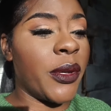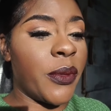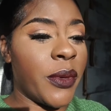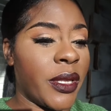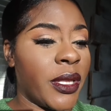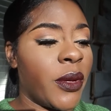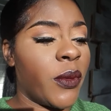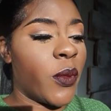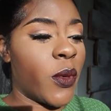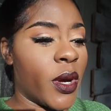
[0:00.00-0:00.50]

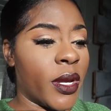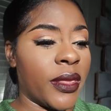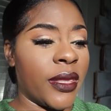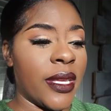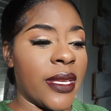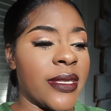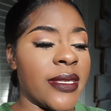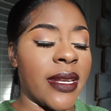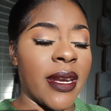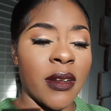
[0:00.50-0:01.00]
really want
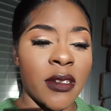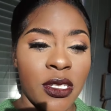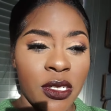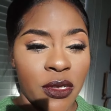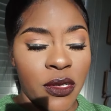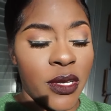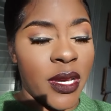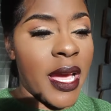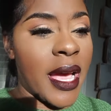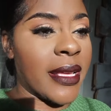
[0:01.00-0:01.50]
this, and I'll show
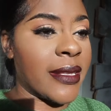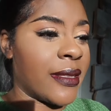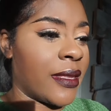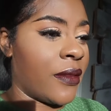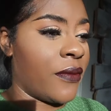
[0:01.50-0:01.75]
you guys in